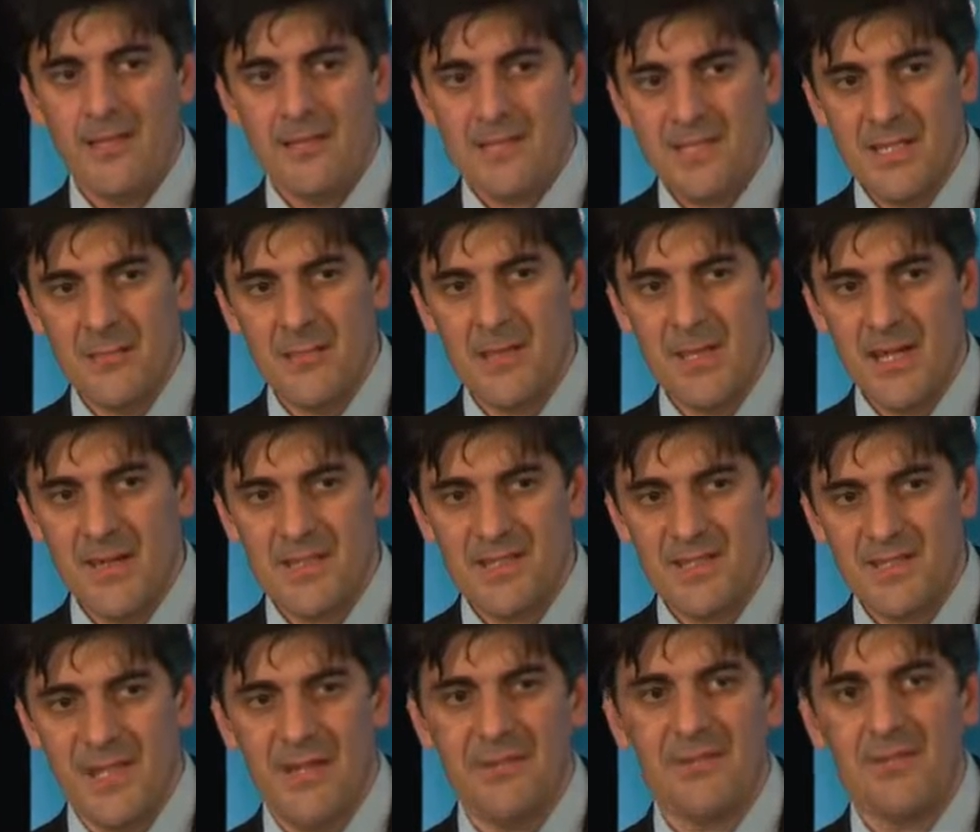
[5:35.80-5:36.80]
Some of the other
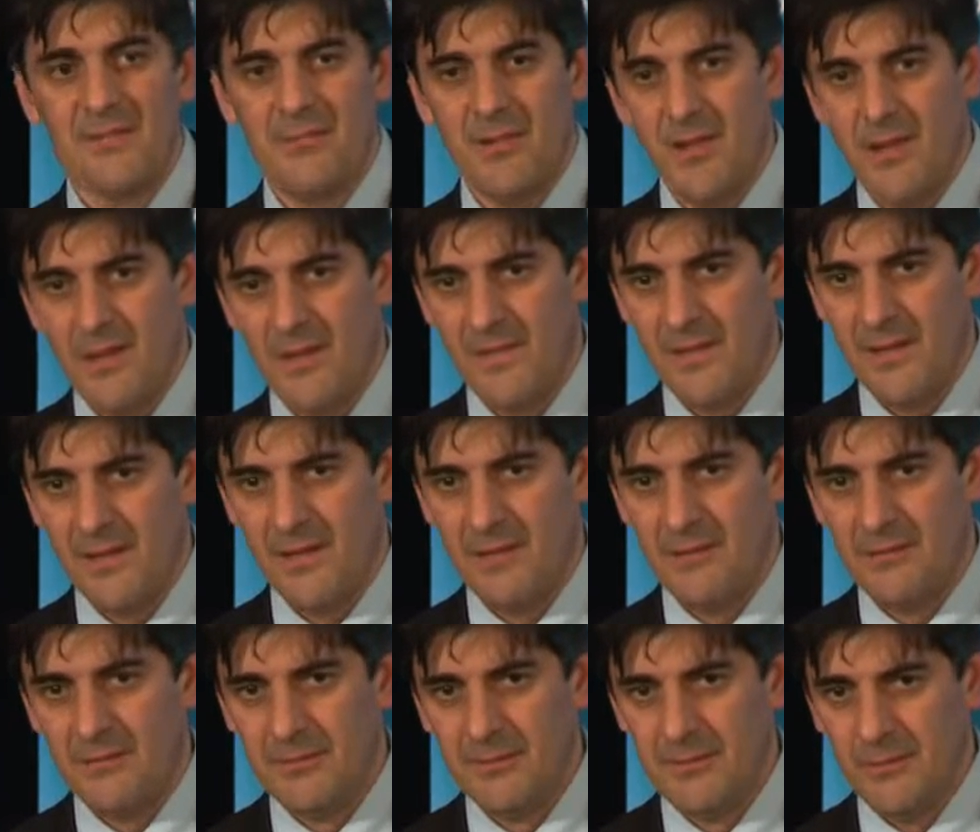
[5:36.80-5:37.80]
stuff, I think,
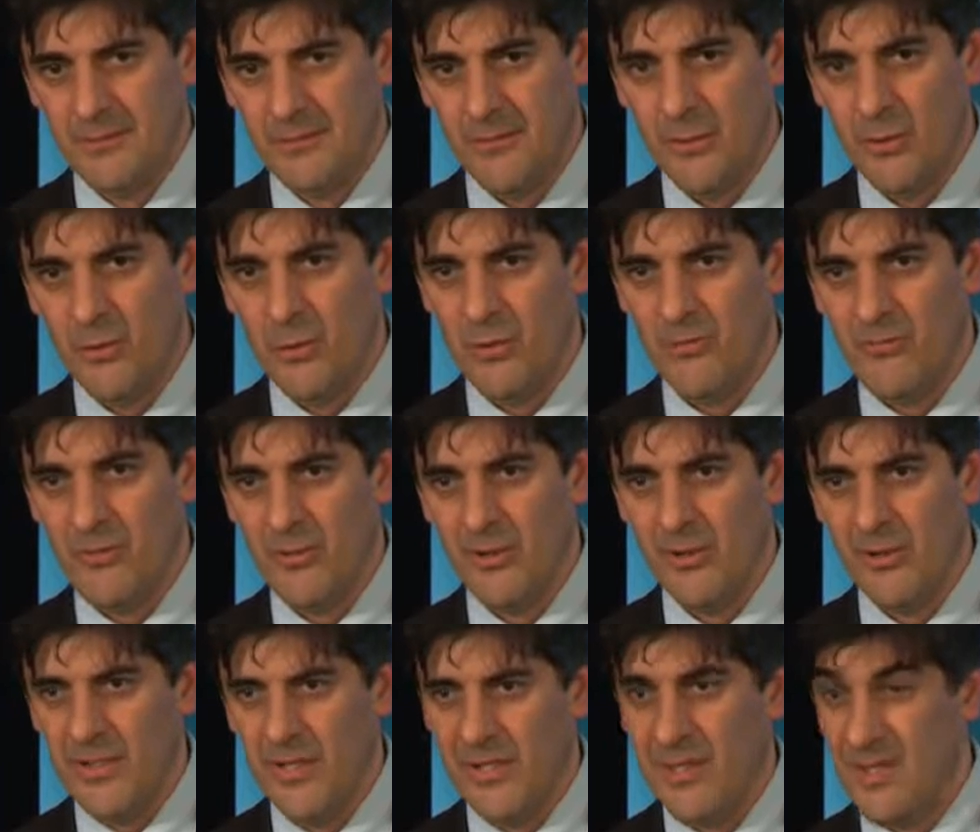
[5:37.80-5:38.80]
for good or for
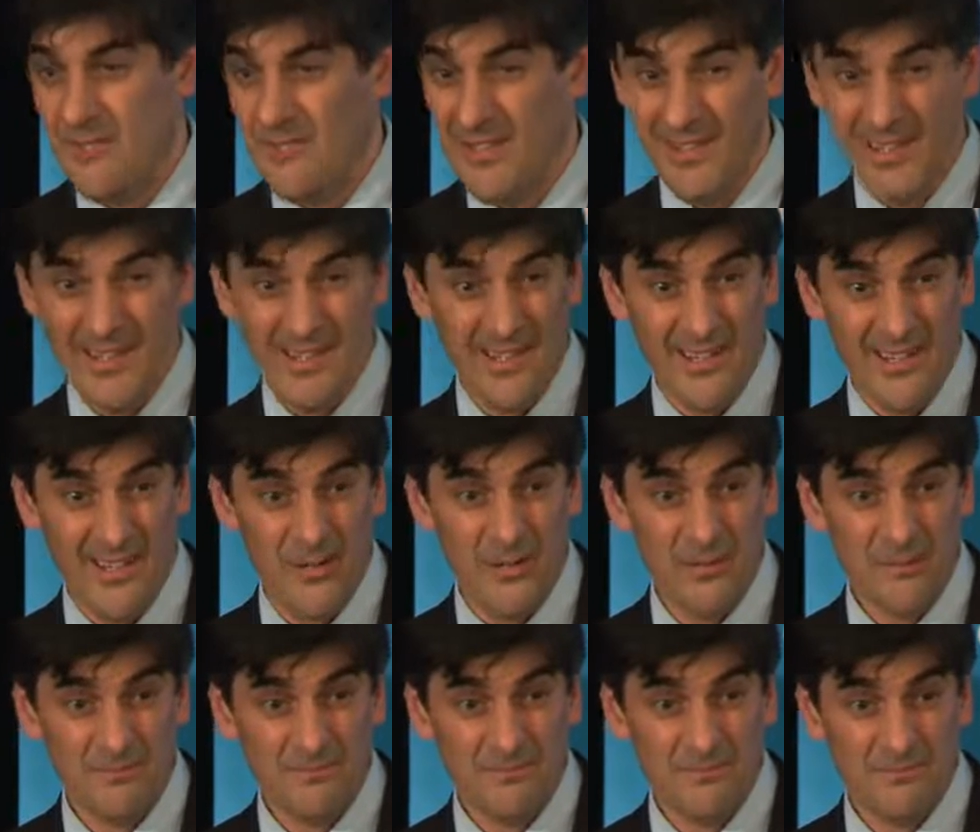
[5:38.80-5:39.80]
ill, you're going to have to let go,
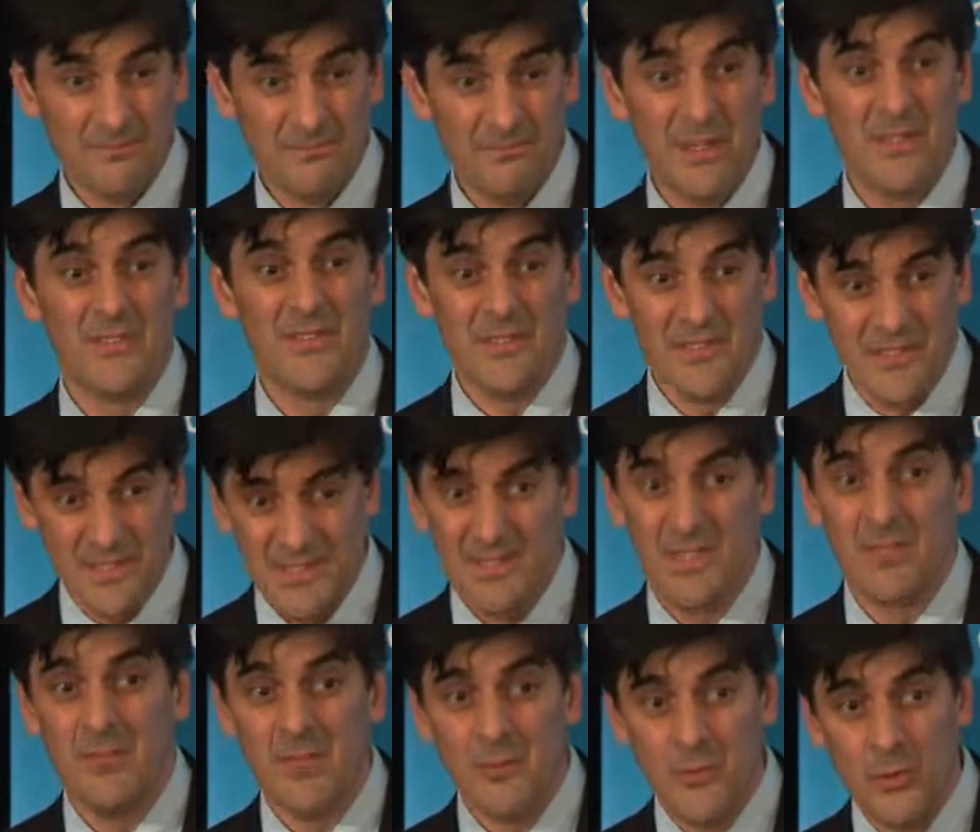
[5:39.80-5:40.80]
because it's just
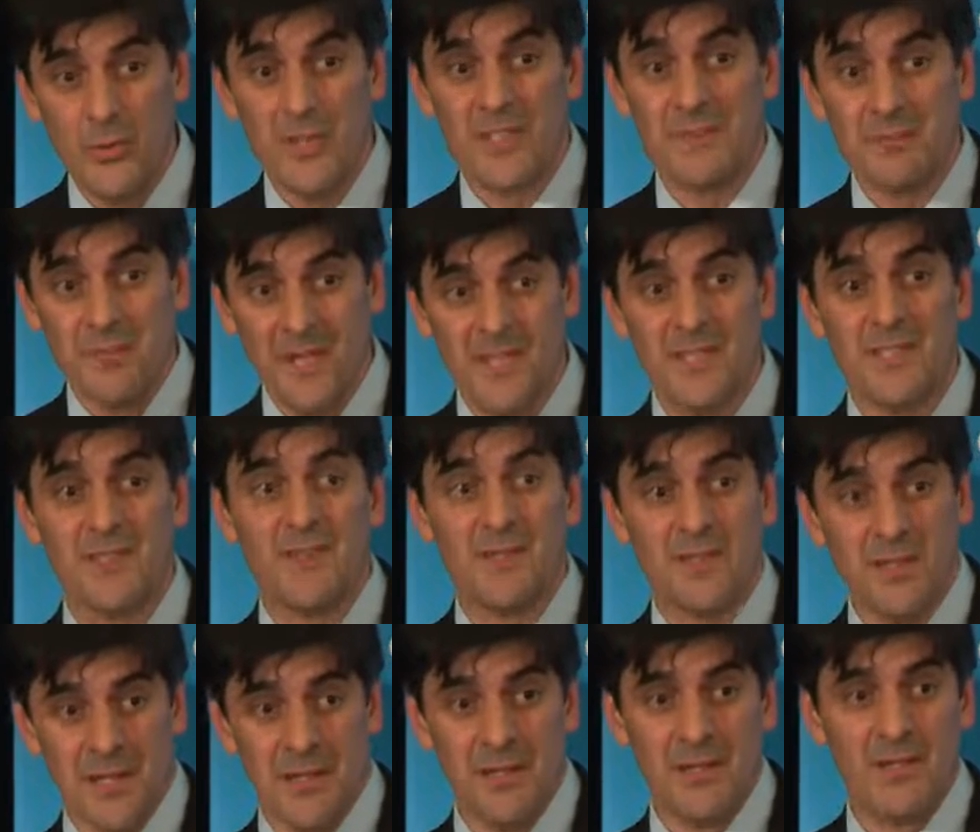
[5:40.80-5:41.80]
going to be too expensive
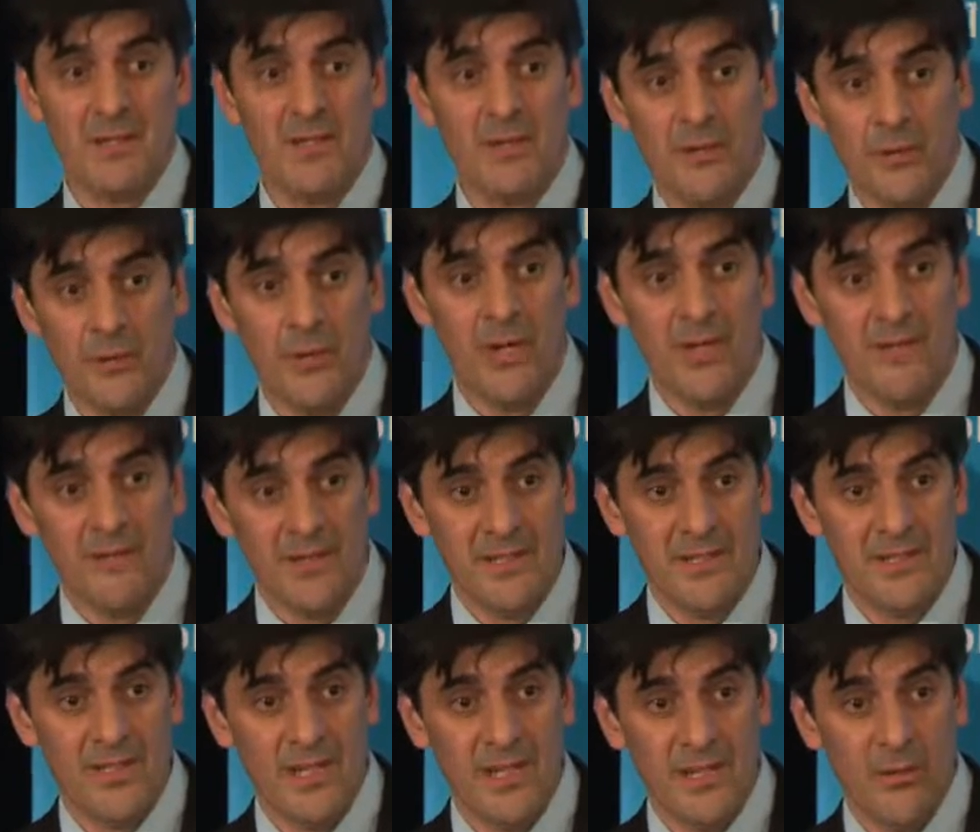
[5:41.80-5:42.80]
to continue to run
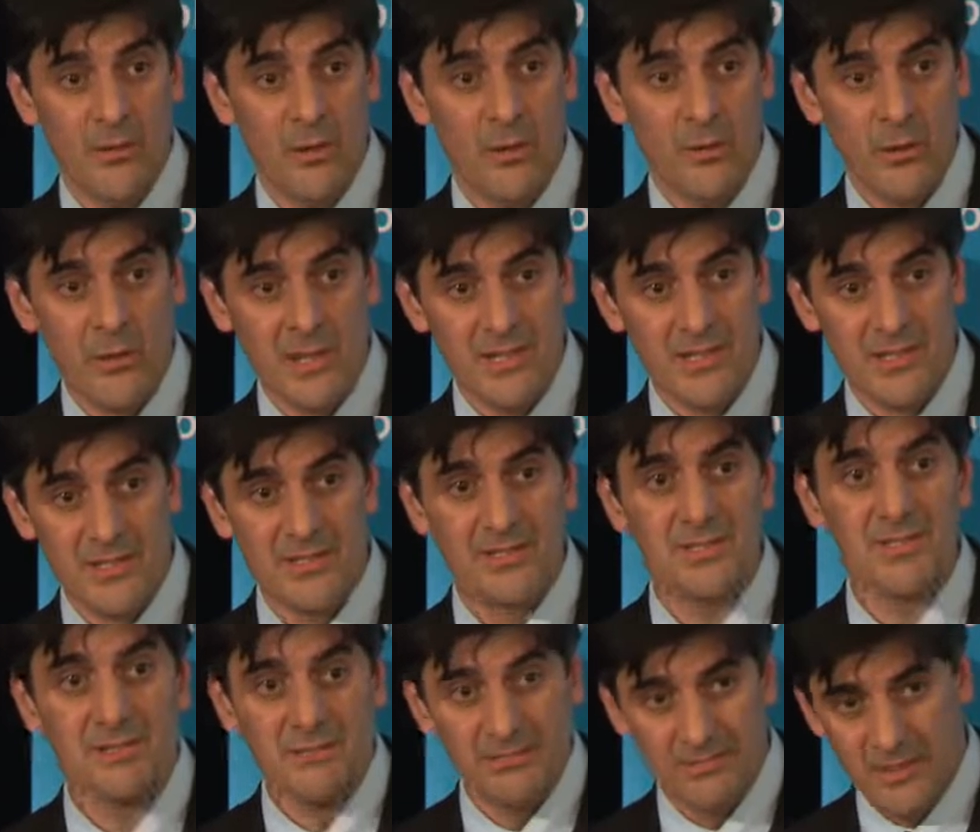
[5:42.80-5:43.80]
these shadow
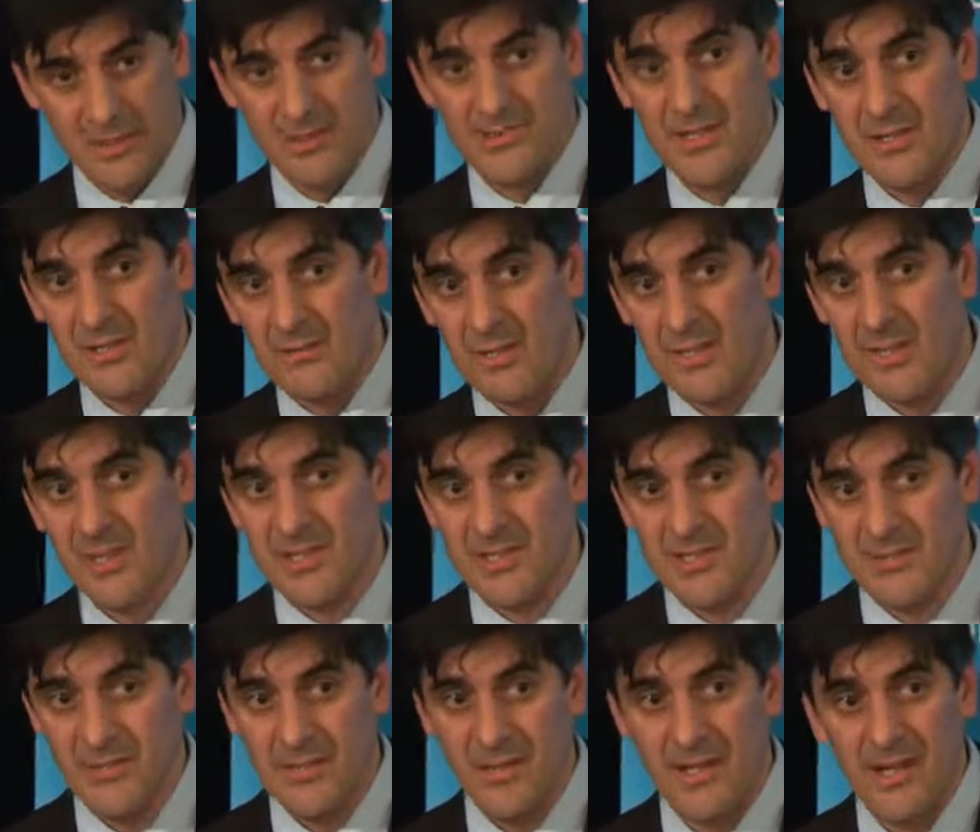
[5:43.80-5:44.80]
operations, generating
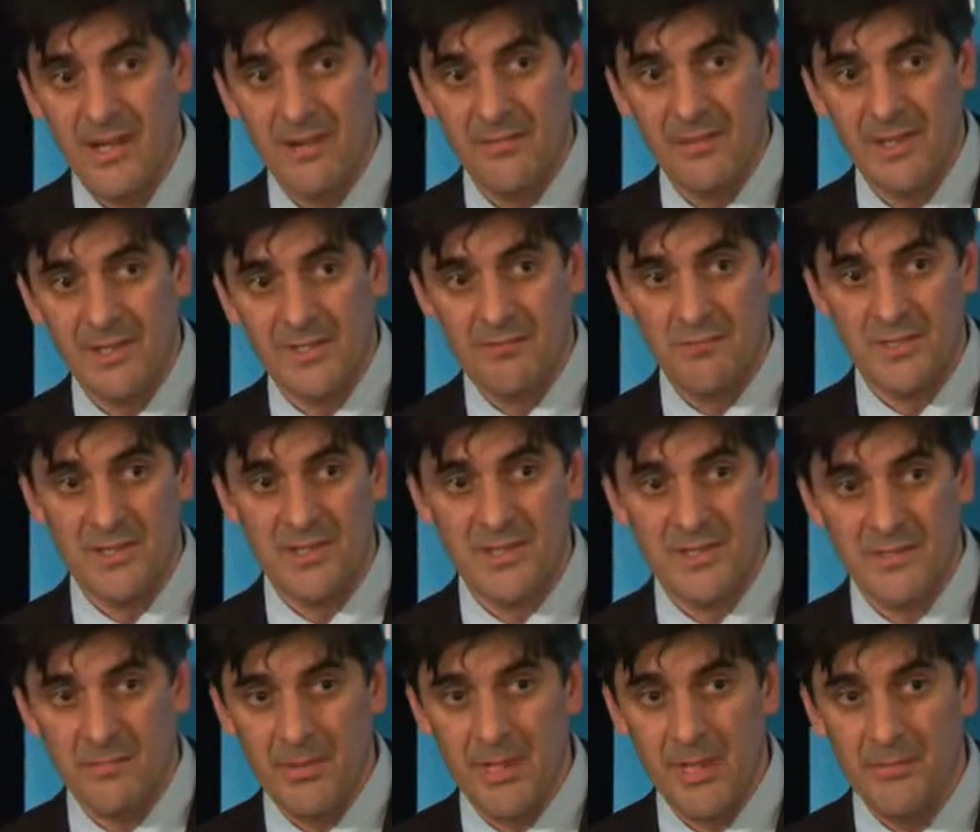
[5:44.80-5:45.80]
7,500
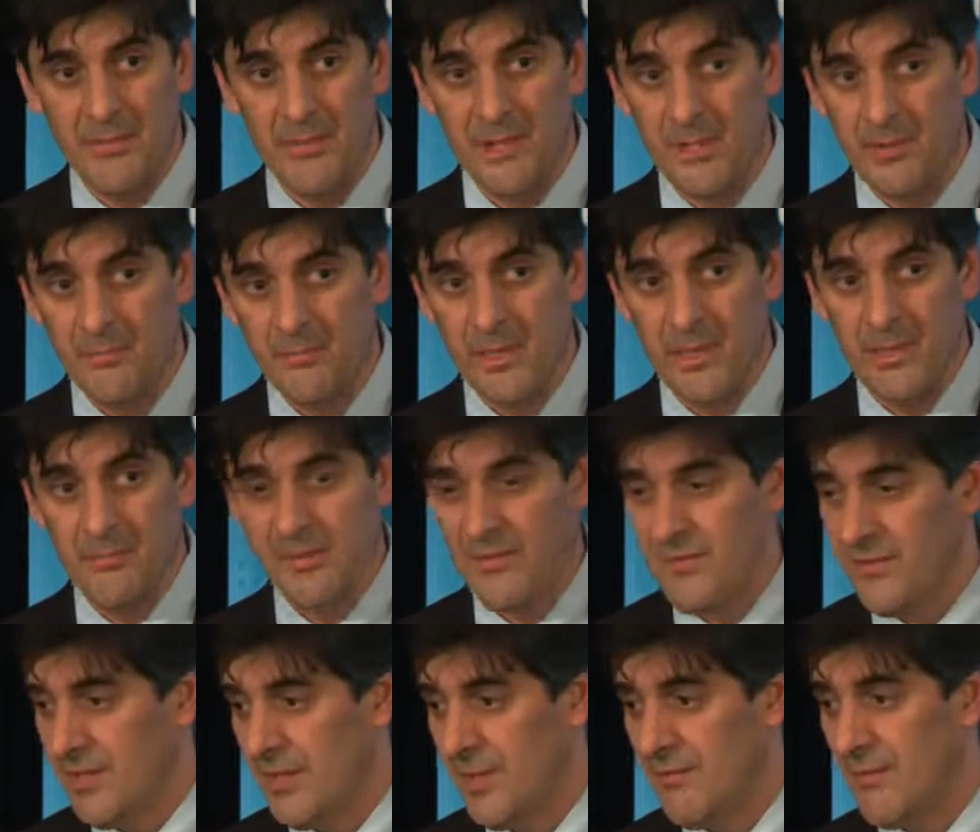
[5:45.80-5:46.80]
pieces of paper out of
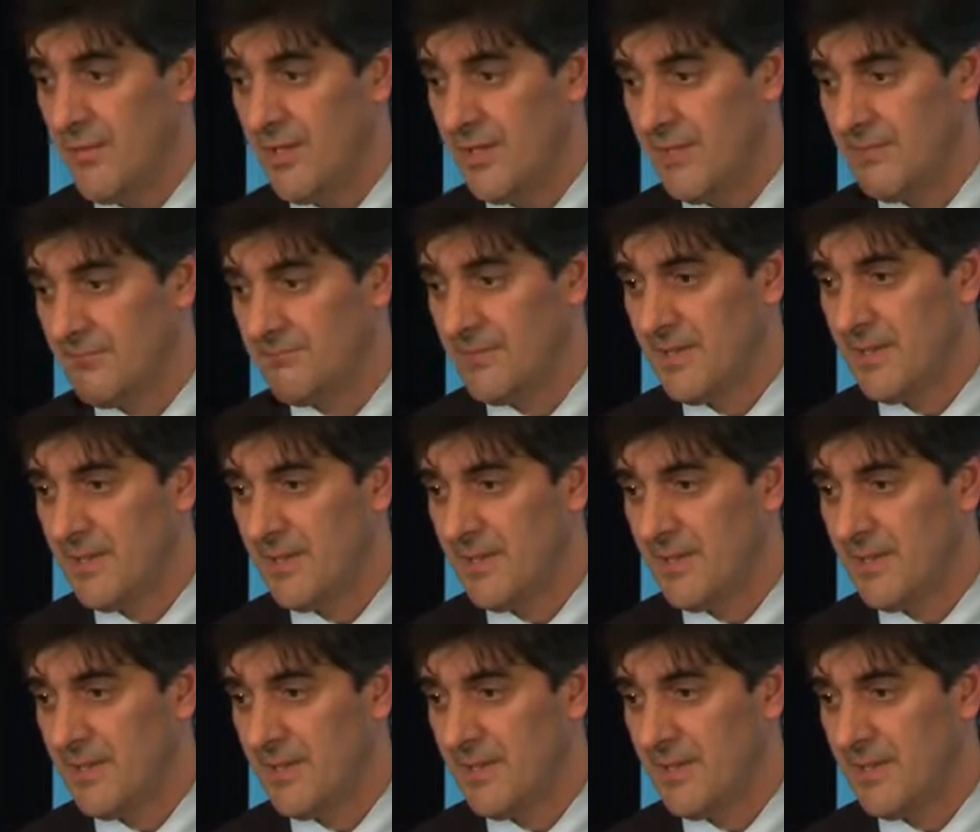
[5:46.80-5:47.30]
PM&C every year.